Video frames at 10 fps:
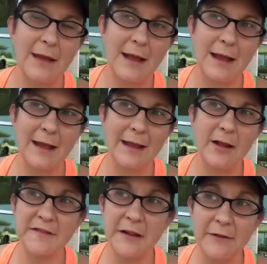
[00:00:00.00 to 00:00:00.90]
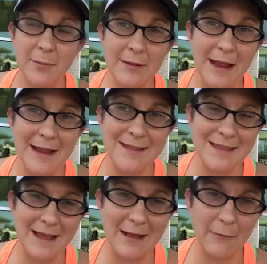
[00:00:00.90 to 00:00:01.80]
I also have a plan
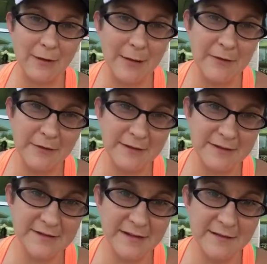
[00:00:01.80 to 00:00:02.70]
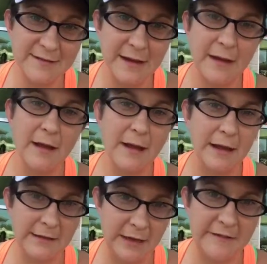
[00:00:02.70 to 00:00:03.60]
that when I'm doing dishes,
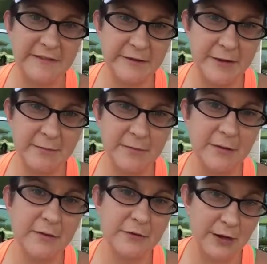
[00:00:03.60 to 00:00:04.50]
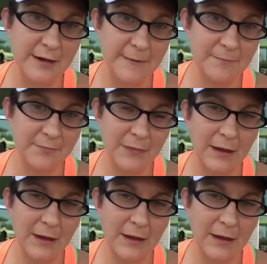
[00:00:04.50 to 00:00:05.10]
I live stream training.